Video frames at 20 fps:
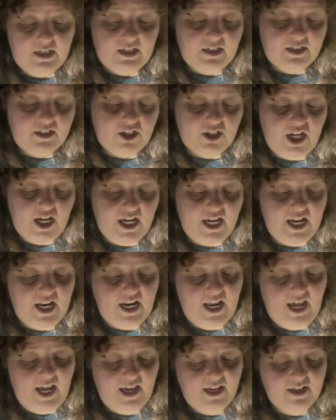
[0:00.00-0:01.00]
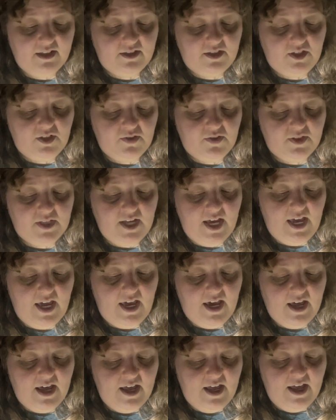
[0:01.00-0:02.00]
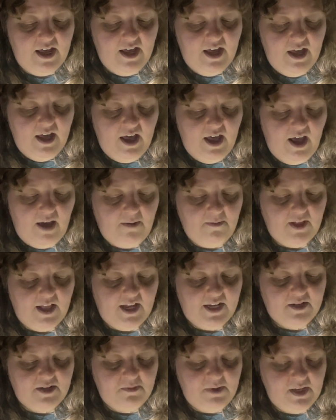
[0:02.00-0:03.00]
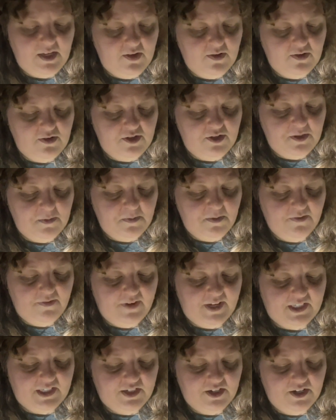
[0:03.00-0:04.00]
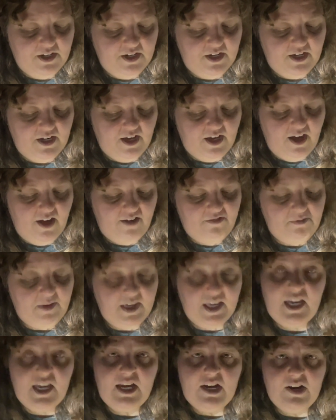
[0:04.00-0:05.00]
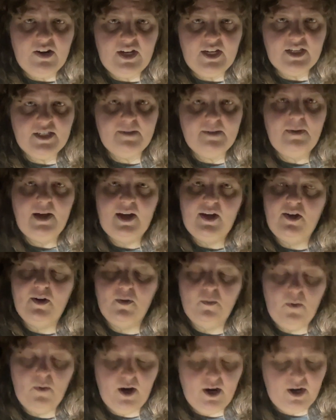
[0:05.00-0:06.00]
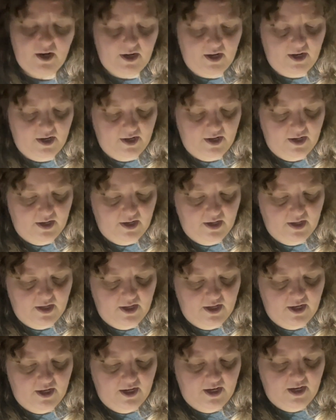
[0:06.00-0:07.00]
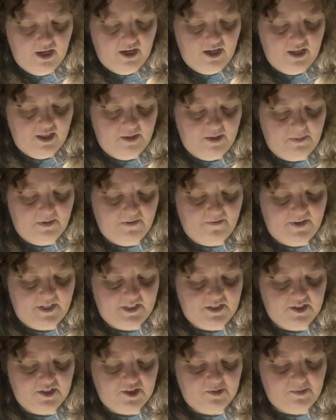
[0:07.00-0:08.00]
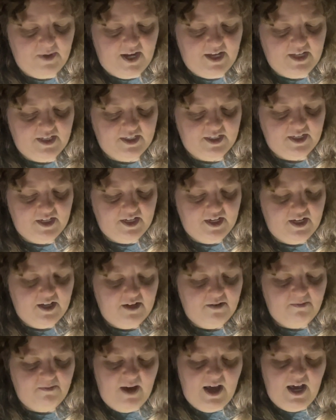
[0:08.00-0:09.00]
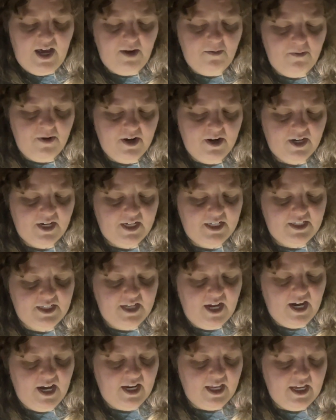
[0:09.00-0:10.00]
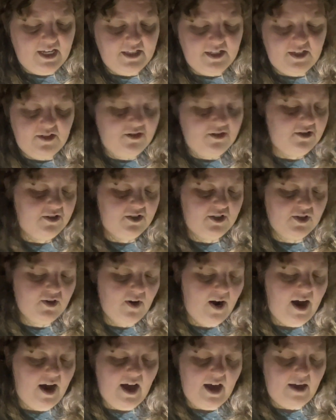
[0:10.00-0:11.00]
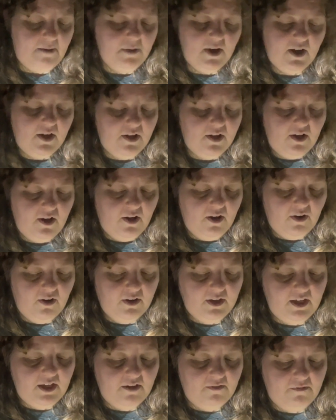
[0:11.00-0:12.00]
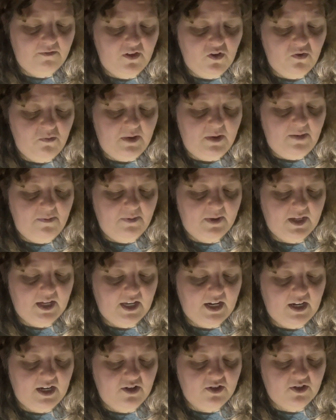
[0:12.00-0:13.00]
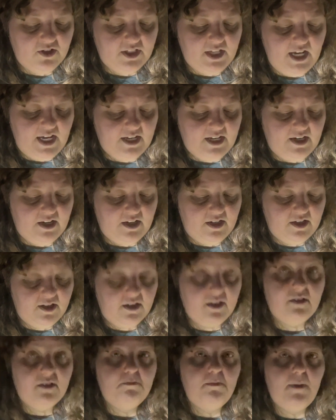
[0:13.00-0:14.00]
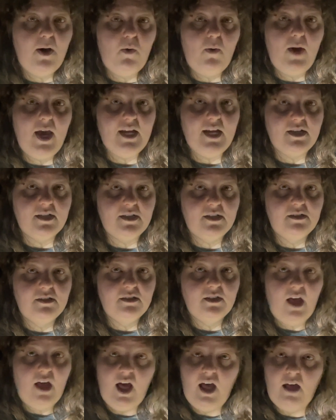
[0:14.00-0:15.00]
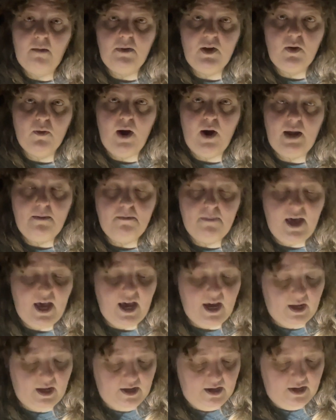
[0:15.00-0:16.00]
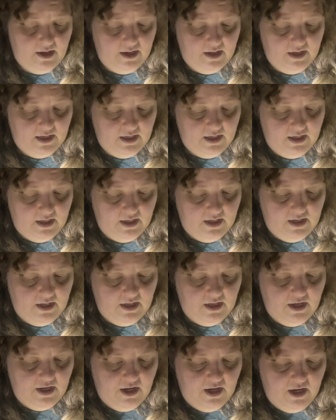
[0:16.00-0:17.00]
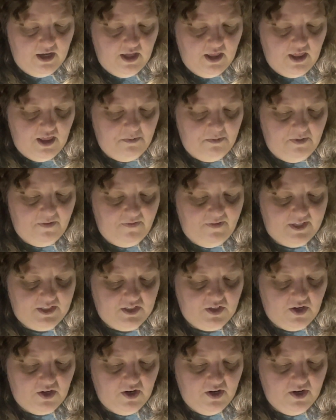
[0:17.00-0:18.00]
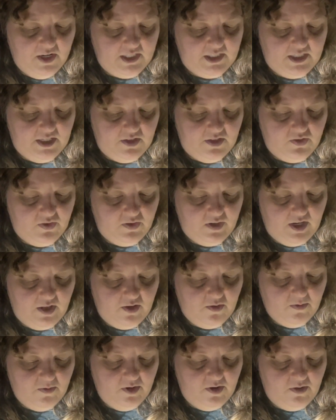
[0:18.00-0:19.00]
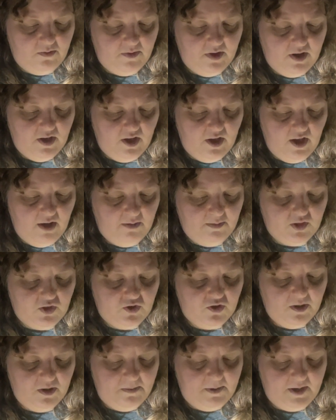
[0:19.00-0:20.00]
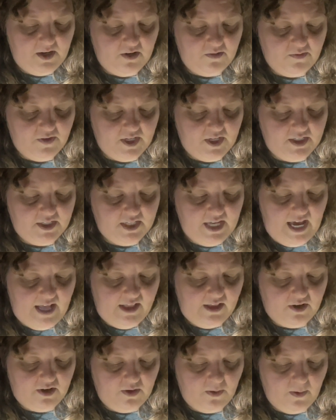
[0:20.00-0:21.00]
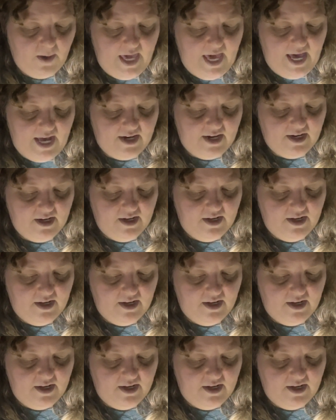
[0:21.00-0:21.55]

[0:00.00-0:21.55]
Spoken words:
Shaking hands, you say, "I'm glad to meet you too, Professor. I've been curious about your work." The professor smiles. "My work is not easy to describe. Only a few people can understand it. But wait, I'll be right back." The professor hurries into another room, almost tripping over his calico cat.